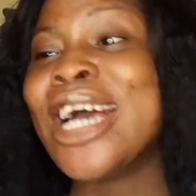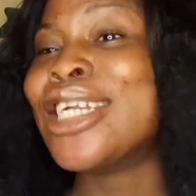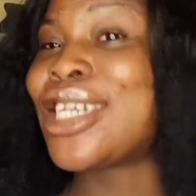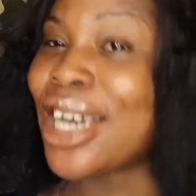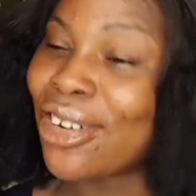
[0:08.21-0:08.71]

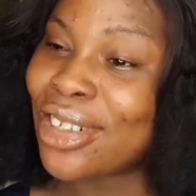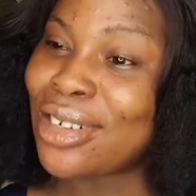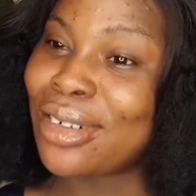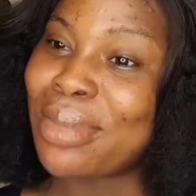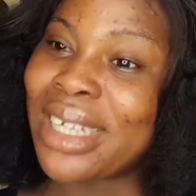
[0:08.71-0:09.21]
Second
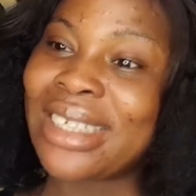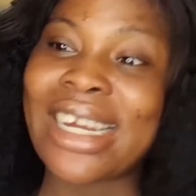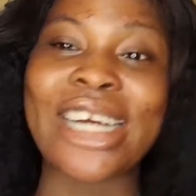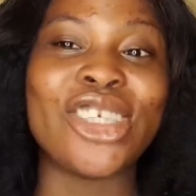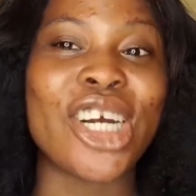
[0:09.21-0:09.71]

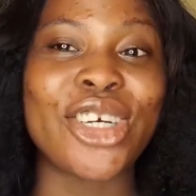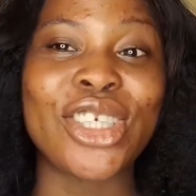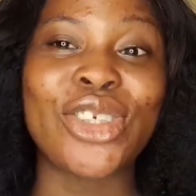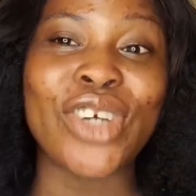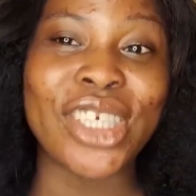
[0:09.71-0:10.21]
trimester, you are
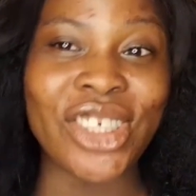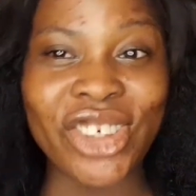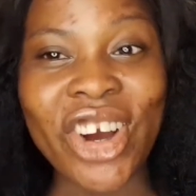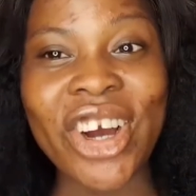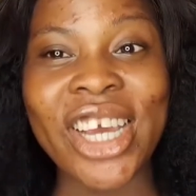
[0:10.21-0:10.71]
going to
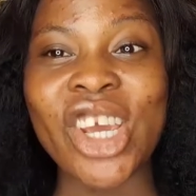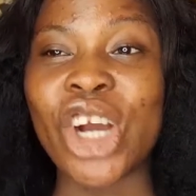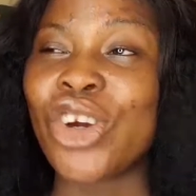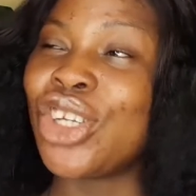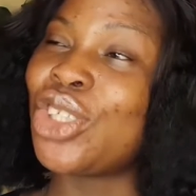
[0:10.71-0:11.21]
enjoy, you are
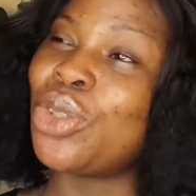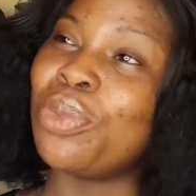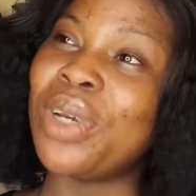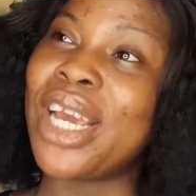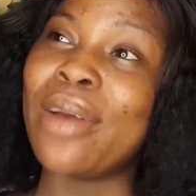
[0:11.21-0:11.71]
going to
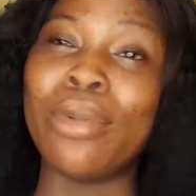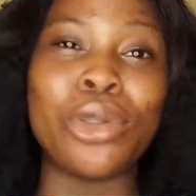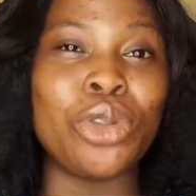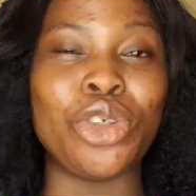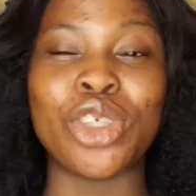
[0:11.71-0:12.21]
be able to